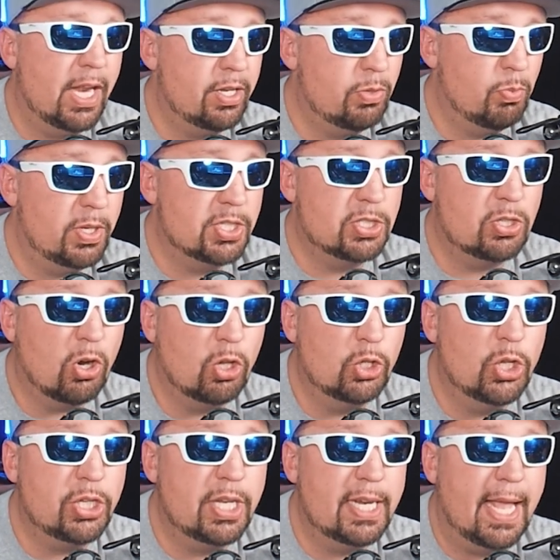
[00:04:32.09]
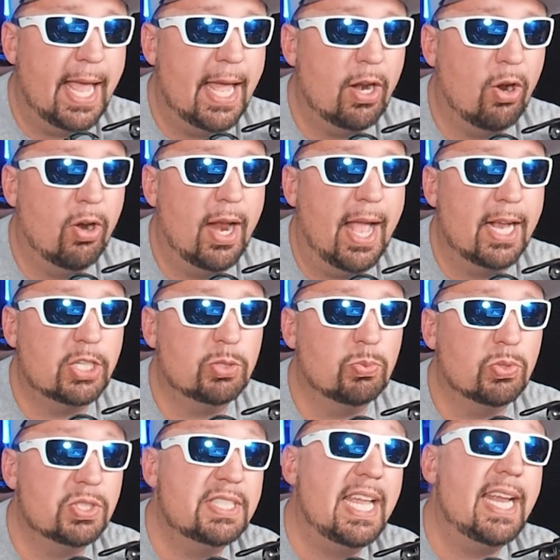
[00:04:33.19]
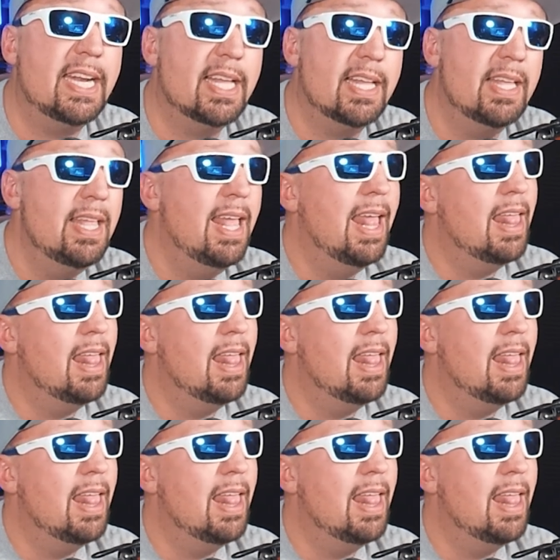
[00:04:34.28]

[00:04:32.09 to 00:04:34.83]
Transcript: and we start looking at our actual data,